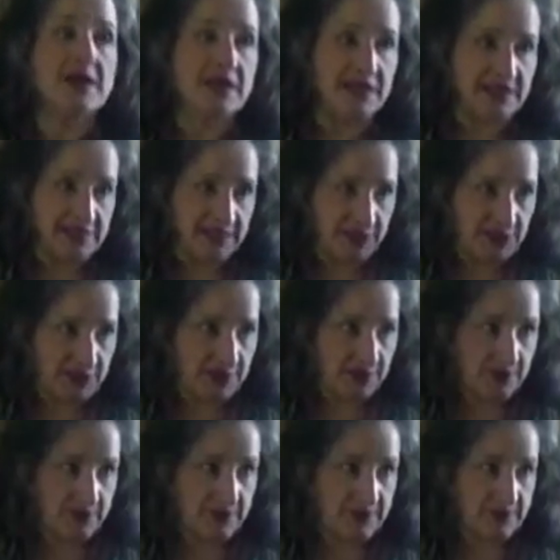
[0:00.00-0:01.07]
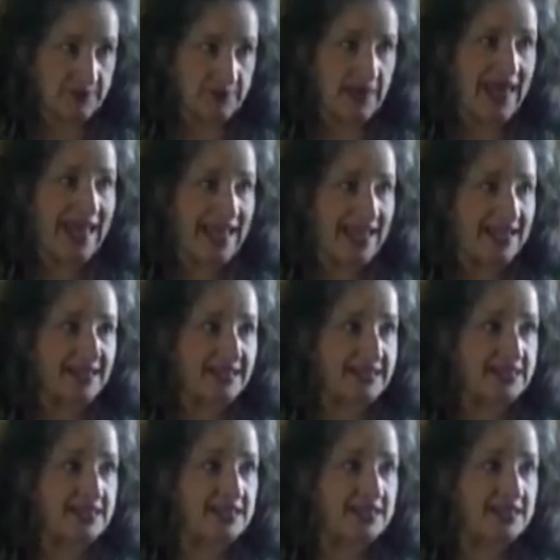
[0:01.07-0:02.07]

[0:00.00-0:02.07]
Yes, they do. And